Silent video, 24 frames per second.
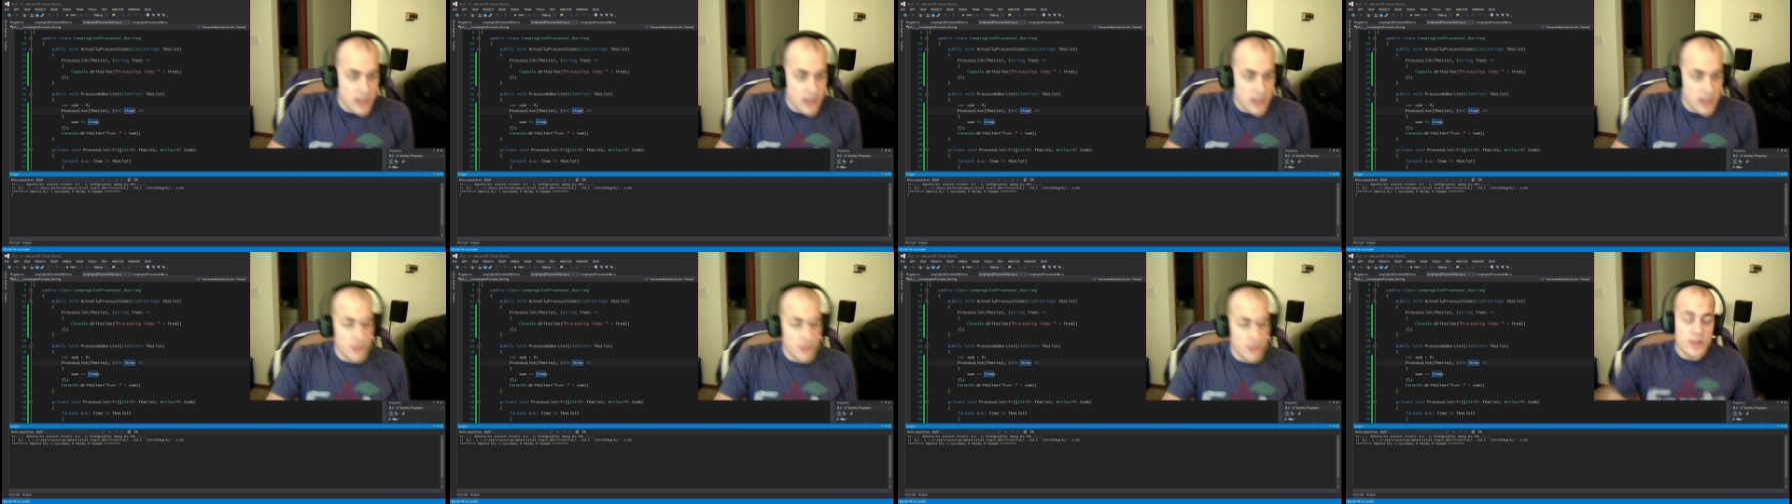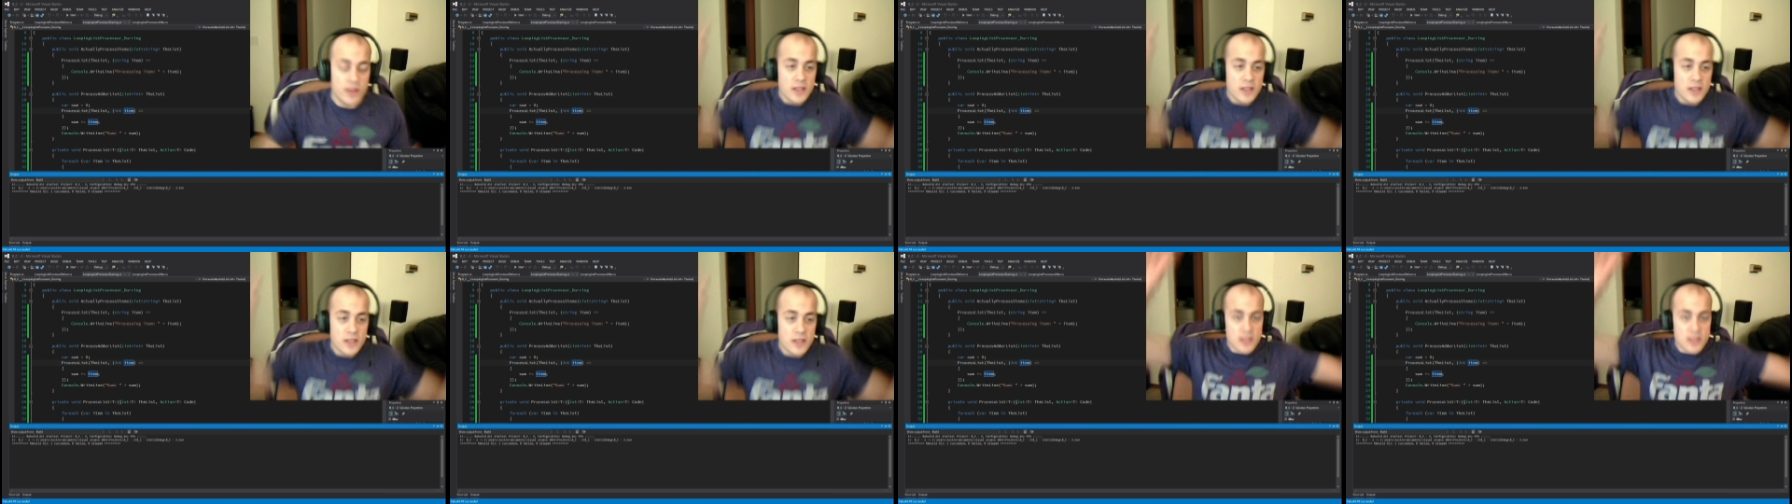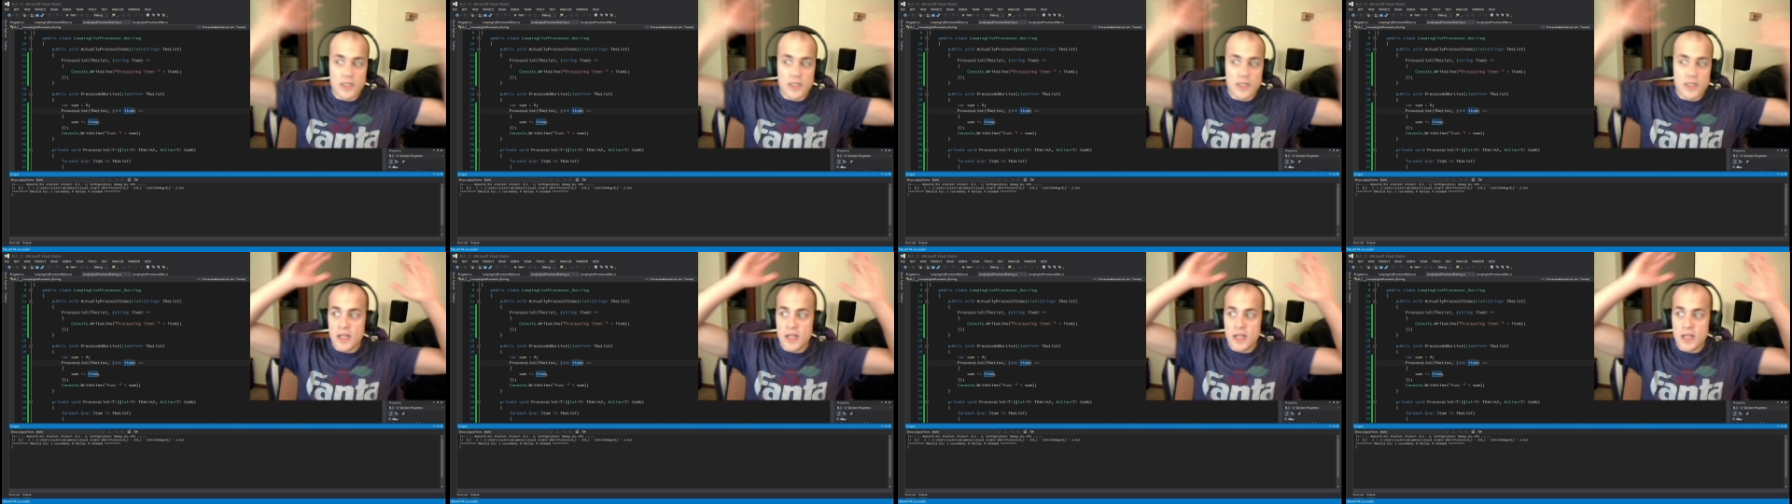and everything
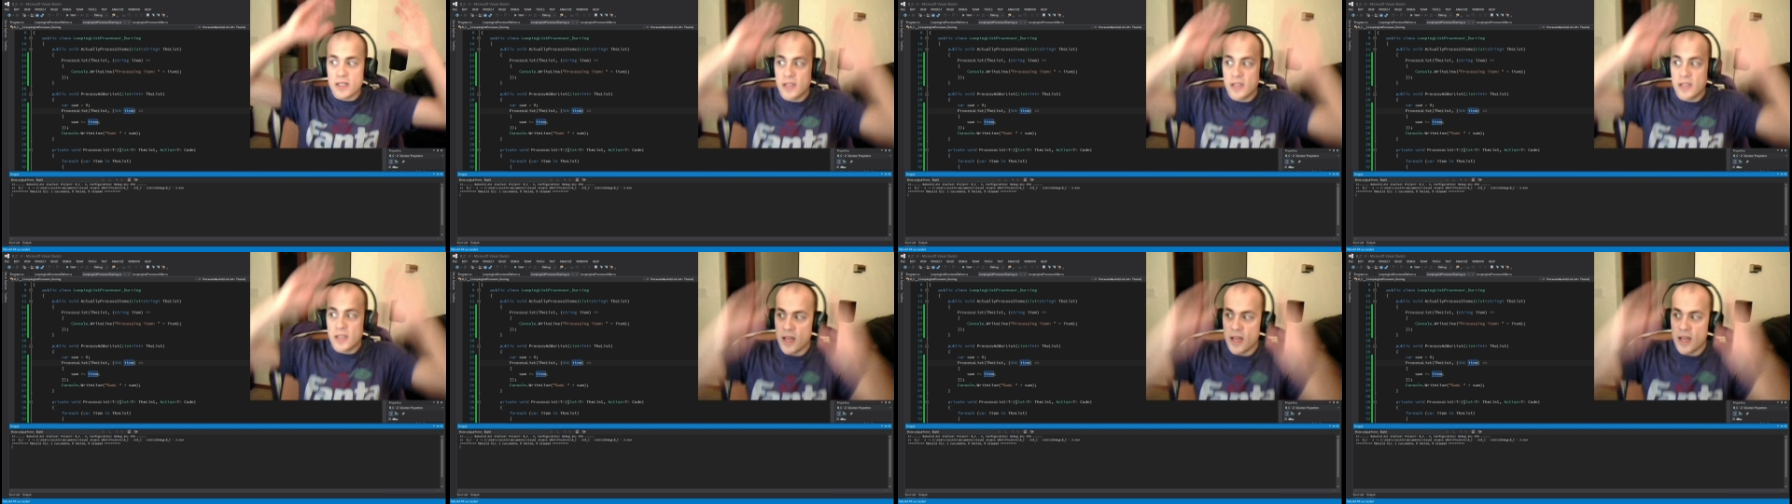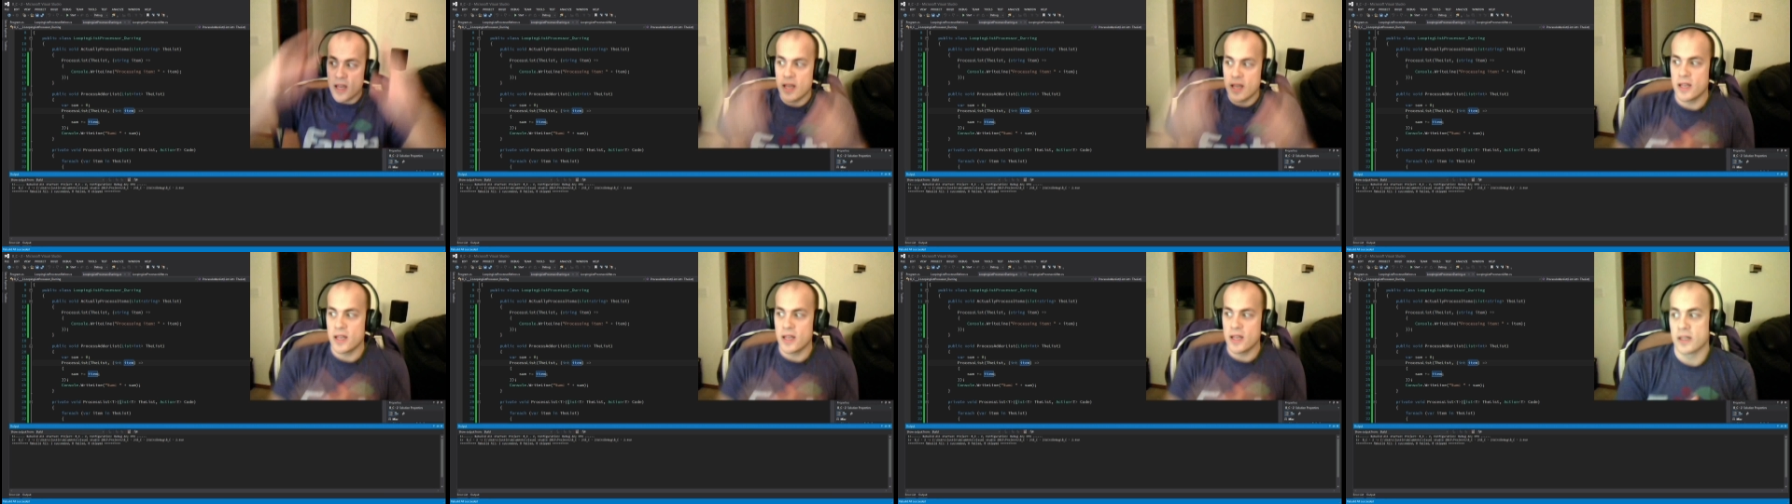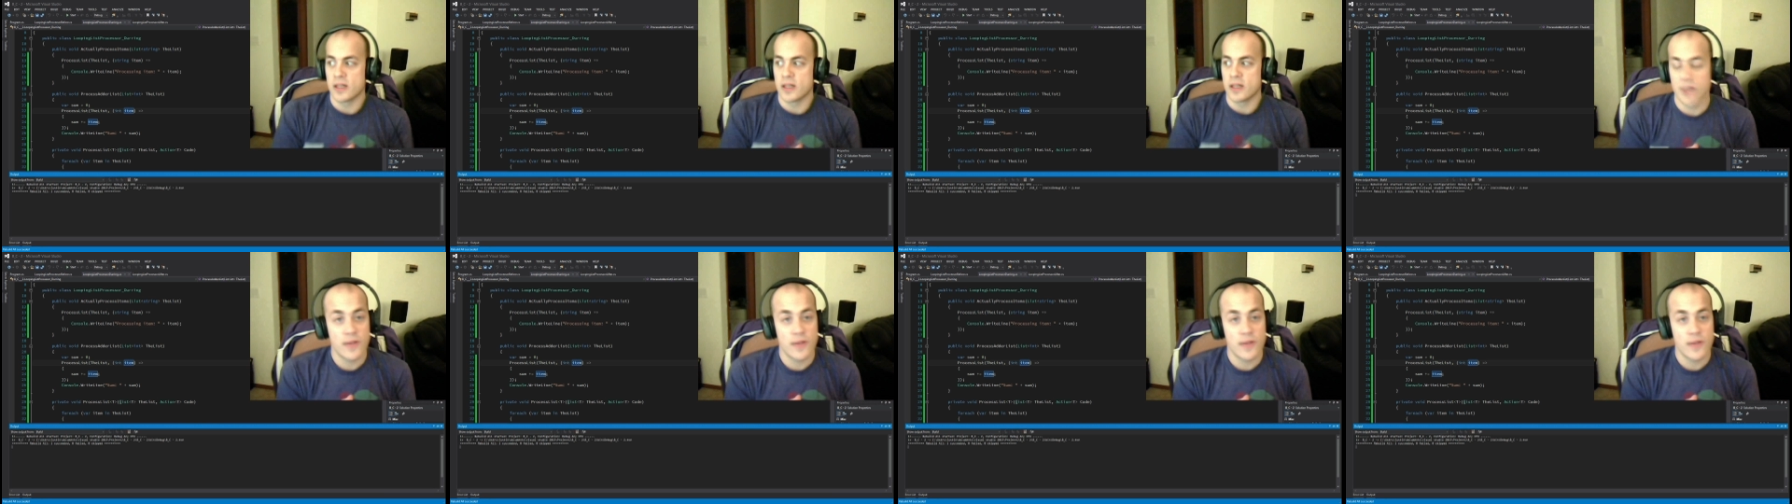succeeds. Yay!